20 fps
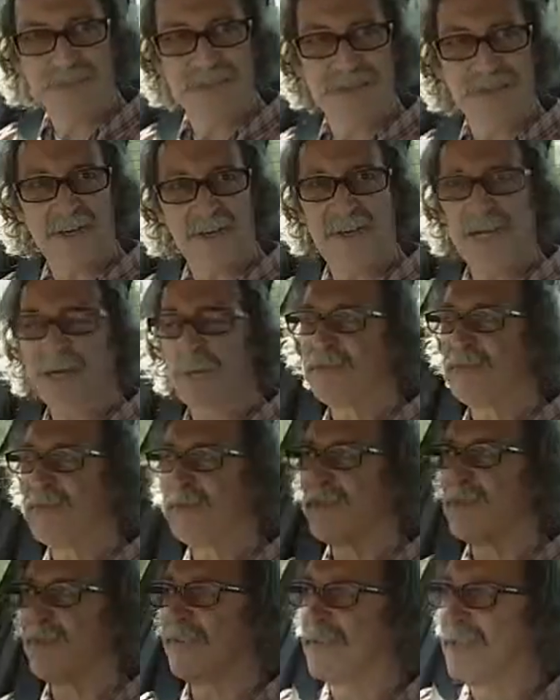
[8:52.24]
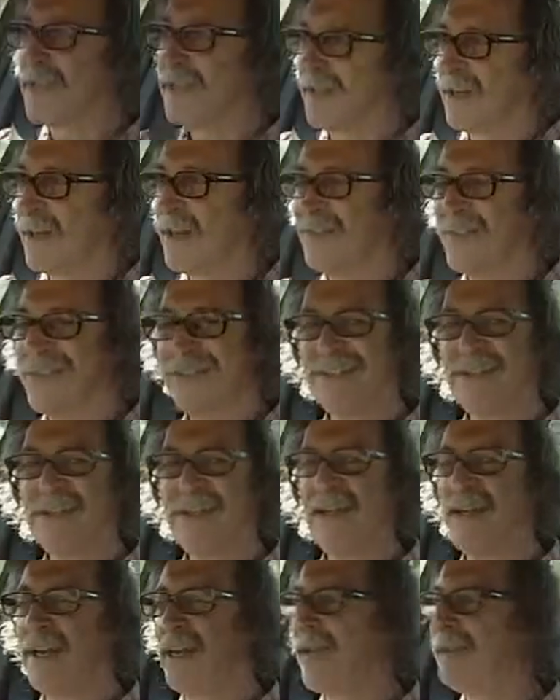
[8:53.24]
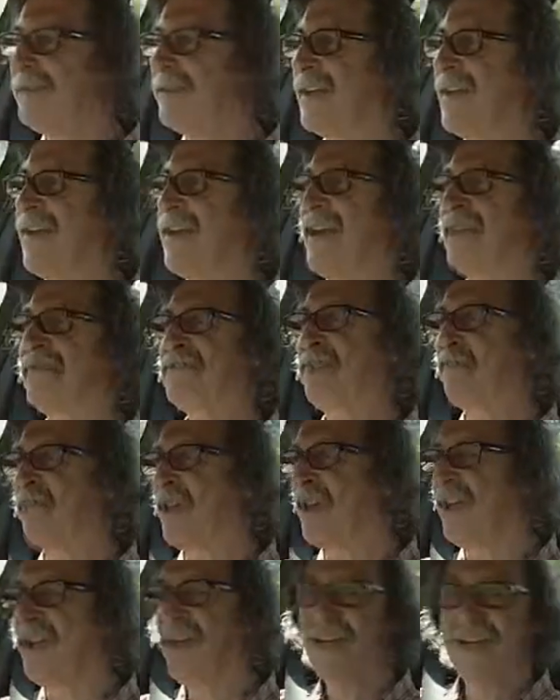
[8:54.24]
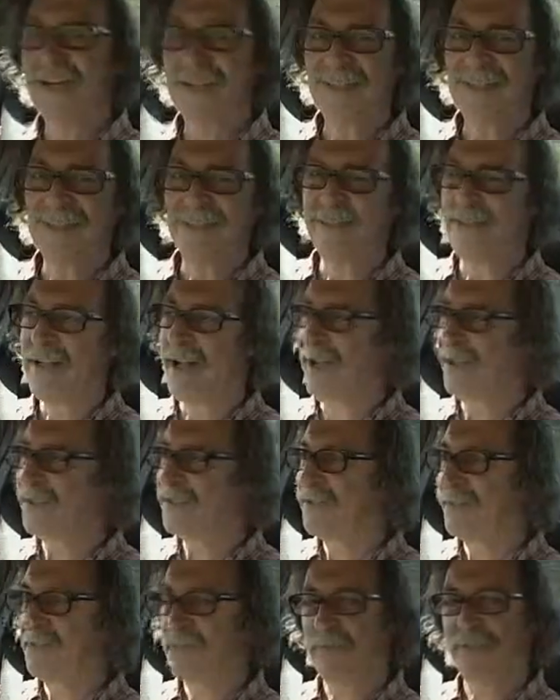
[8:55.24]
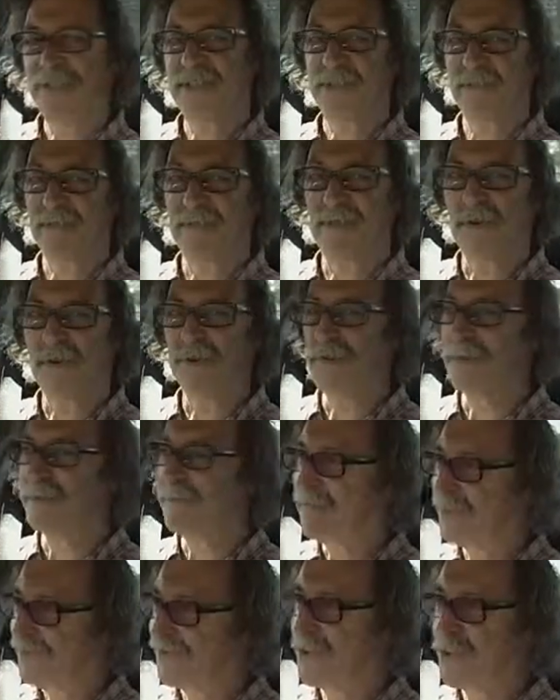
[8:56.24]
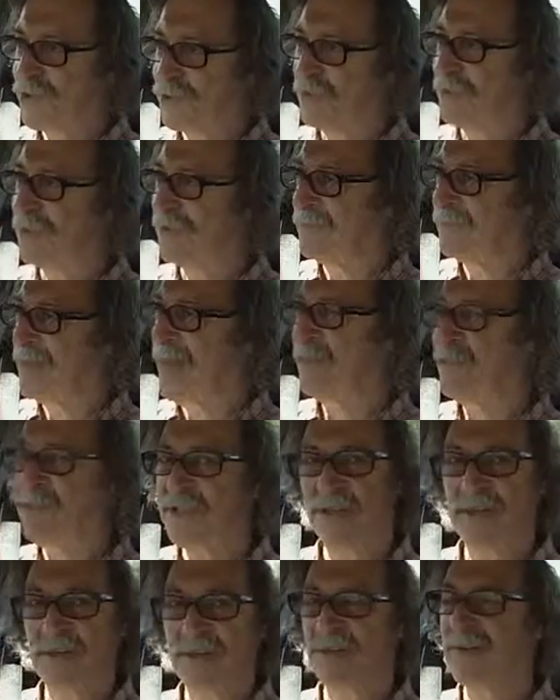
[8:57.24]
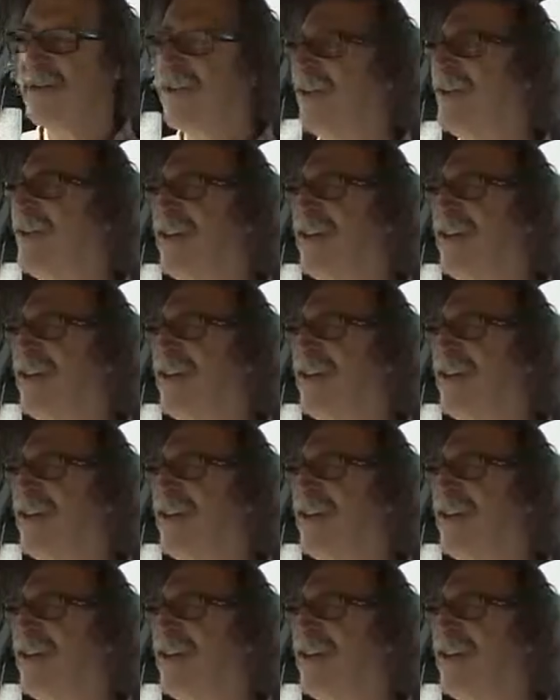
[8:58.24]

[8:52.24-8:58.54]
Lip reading: signing up to spend the rest of their life in a tin can, they have to be nuts. There'd be something wrong with them, for sure. Absolutely